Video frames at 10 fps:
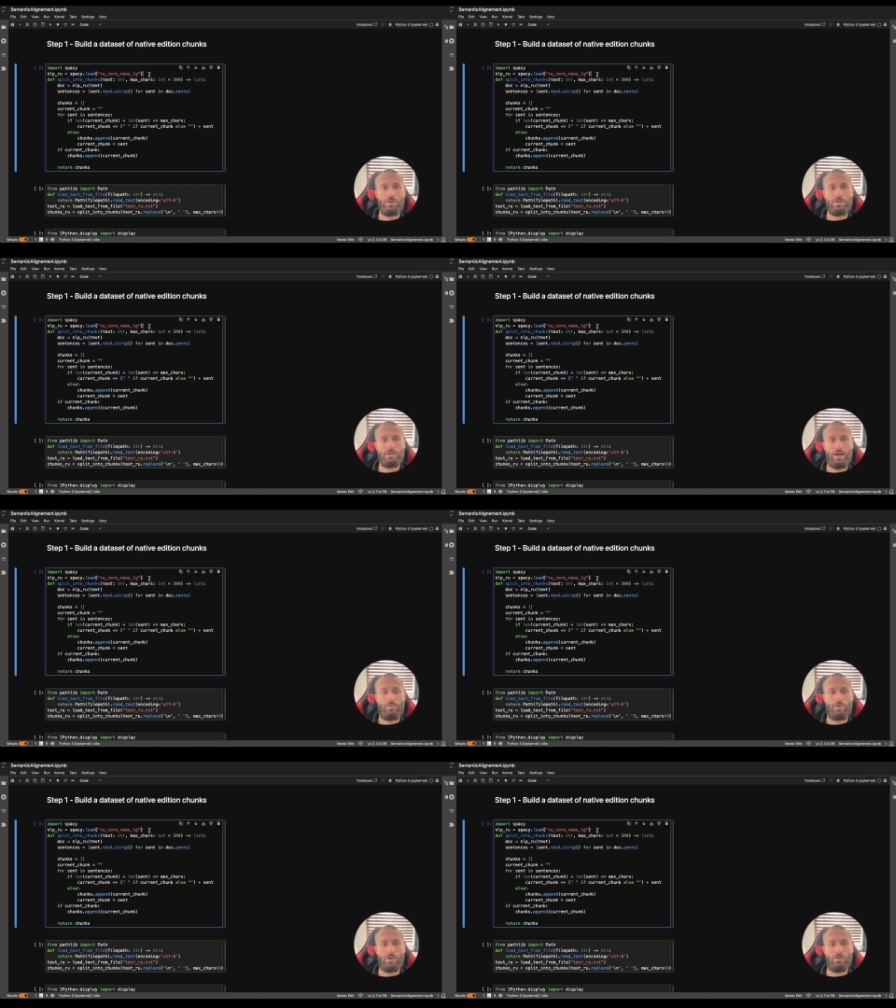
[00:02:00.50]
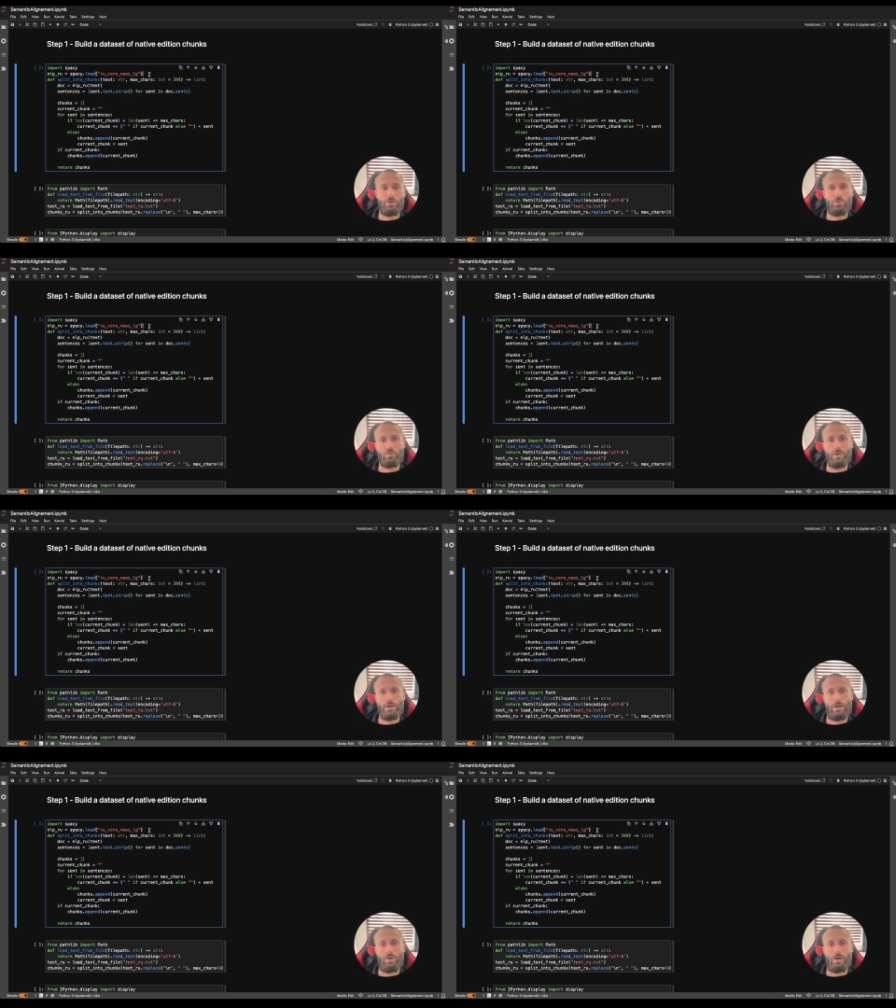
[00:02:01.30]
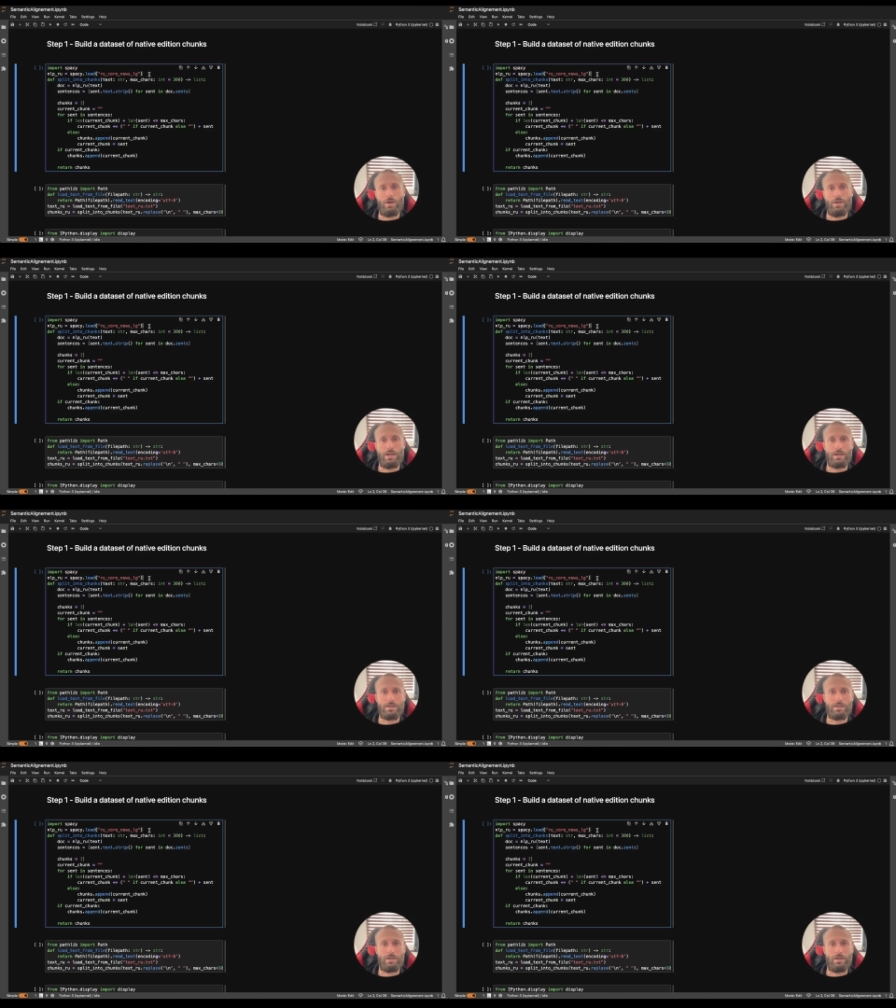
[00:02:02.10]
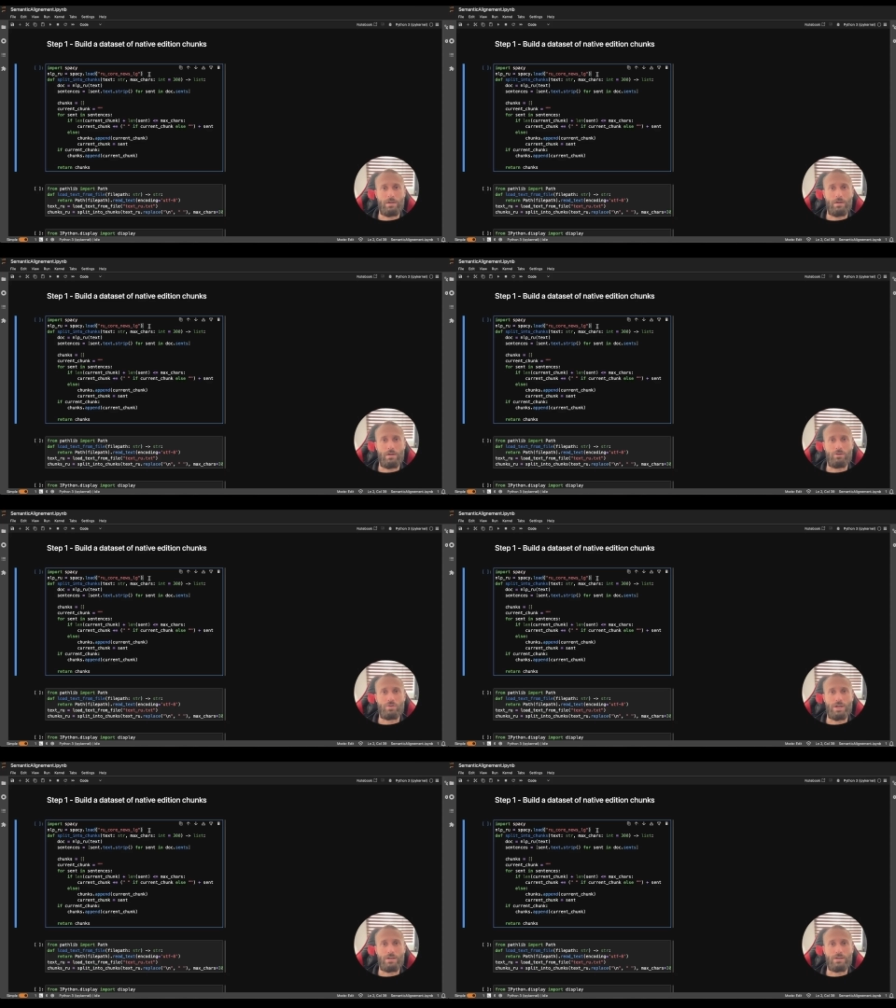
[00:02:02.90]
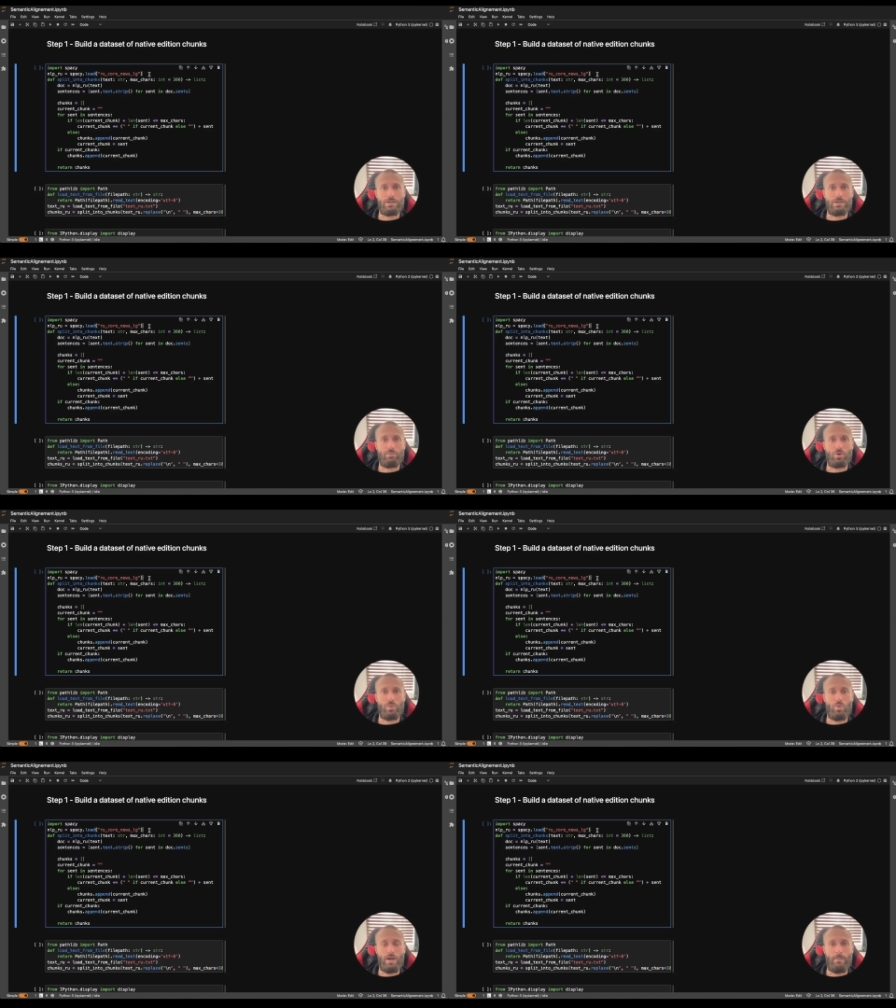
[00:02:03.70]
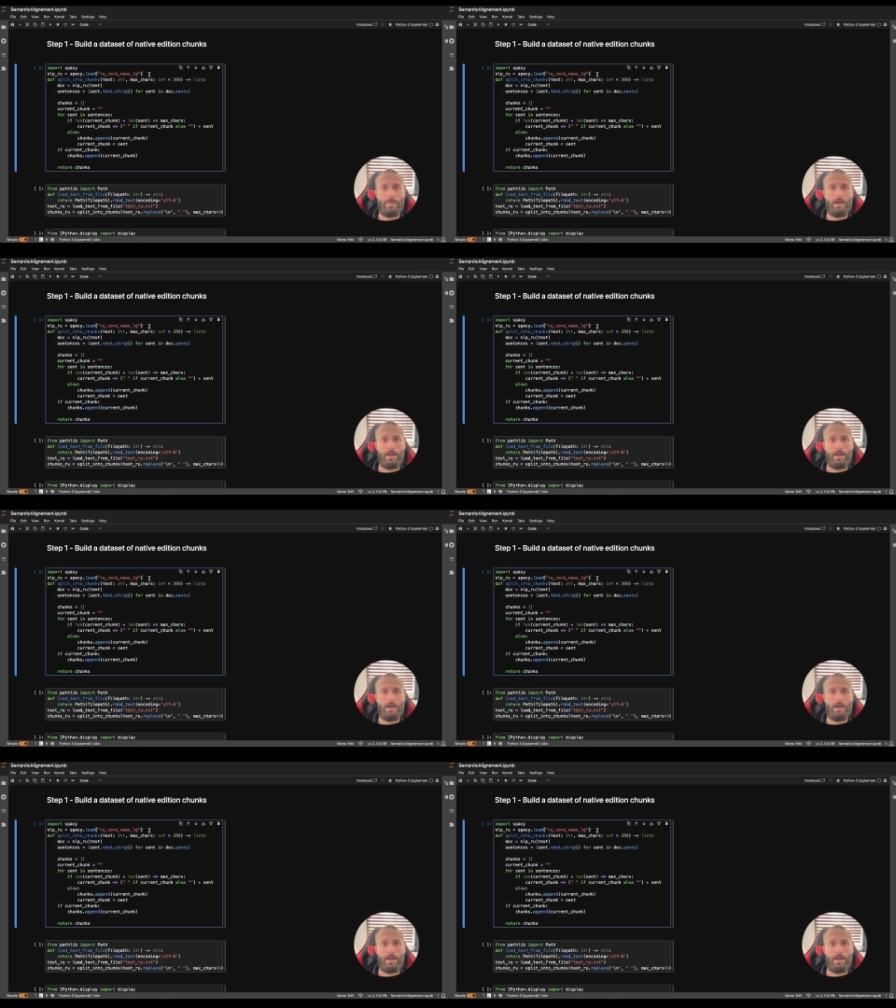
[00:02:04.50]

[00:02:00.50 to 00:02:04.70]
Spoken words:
this library in order to split our texts into sentences in a proper way,